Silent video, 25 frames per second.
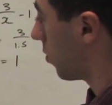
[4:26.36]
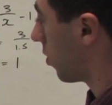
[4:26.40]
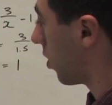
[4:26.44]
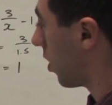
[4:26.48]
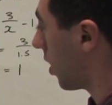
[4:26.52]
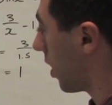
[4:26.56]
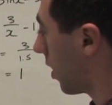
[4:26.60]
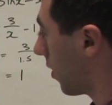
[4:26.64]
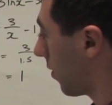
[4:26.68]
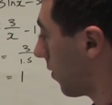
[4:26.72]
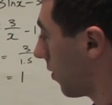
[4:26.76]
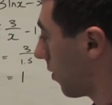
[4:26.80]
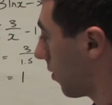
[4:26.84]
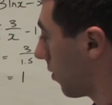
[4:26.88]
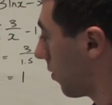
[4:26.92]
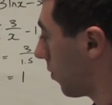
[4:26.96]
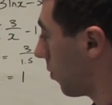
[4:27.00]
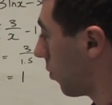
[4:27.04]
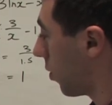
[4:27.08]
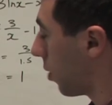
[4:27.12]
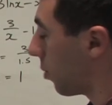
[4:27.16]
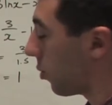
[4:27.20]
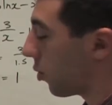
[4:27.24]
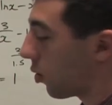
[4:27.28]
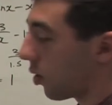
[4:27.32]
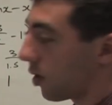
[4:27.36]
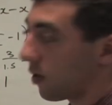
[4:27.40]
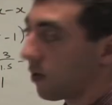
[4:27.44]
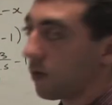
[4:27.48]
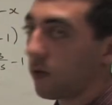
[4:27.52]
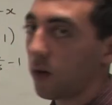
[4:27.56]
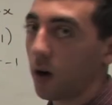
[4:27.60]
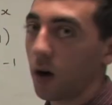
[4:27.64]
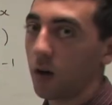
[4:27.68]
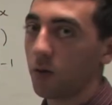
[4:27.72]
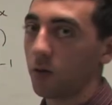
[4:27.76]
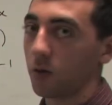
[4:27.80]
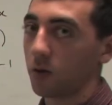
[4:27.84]
what f of
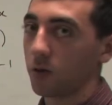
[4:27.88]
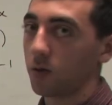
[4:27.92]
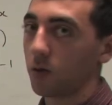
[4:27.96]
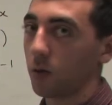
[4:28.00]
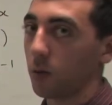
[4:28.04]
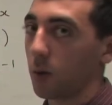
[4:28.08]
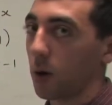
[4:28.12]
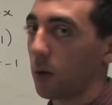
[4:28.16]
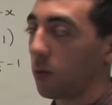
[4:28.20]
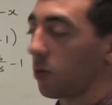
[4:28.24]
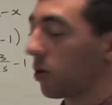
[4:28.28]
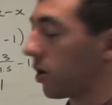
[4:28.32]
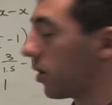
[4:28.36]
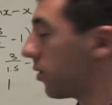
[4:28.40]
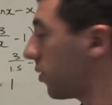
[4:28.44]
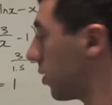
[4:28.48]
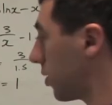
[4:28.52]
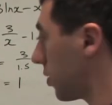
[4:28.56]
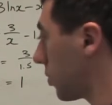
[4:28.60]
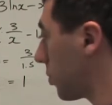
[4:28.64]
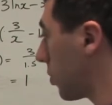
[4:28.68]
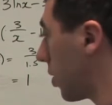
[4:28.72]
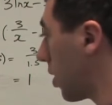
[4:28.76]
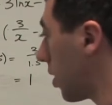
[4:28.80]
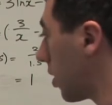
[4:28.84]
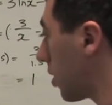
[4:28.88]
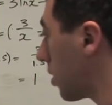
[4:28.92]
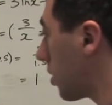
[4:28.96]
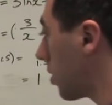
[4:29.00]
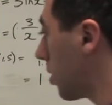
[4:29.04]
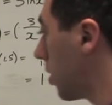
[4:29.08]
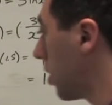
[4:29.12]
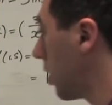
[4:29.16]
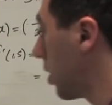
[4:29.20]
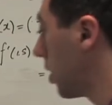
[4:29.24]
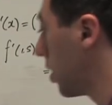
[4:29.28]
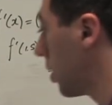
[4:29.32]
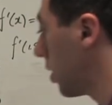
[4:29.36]
1.5 was from our previous part.
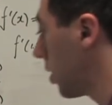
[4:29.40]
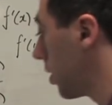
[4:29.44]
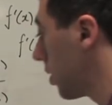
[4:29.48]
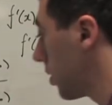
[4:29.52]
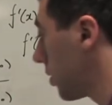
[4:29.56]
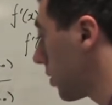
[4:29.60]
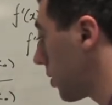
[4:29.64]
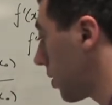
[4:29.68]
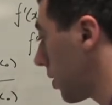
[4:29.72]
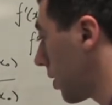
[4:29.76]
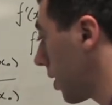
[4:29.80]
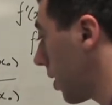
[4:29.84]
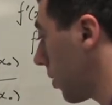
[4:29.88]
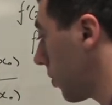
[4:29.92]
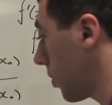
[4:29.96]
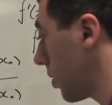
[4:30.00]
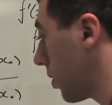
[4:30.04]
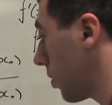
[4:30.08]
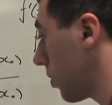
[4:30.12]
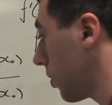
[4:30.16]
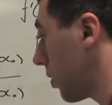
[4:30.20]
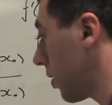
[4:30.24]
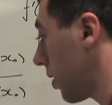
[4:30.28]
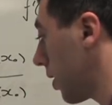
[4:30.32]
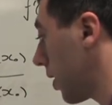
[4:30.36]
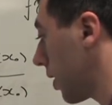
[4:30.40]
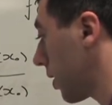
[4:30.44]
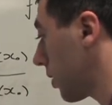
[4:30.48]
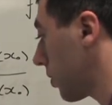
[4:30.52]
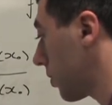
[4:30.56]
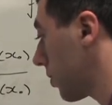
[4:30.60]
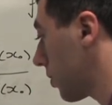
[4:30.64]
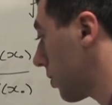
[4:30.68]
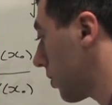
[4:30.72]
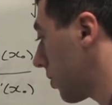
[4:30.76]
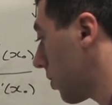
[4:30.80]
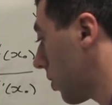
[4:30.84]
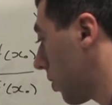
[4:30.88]
So now we know that
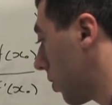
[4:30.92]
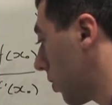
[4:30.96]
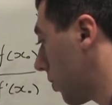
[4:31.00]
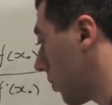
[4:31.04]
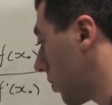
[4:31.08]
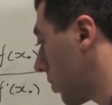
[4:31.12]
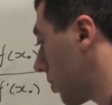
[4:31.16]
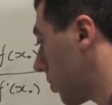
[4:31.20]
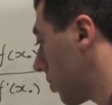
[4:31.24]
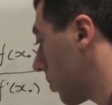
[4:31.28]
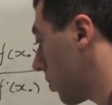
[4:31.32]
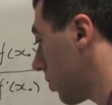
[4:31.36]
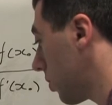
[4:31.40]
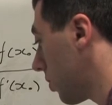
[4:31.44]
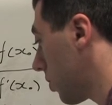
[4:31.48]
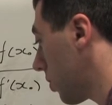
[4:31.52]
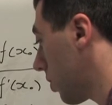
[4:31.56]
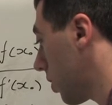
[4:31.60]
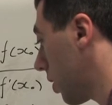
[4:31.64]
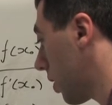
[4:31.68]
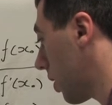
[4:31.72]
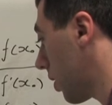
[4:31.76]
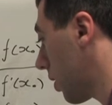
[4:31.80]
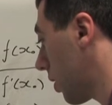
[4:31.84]
x over 2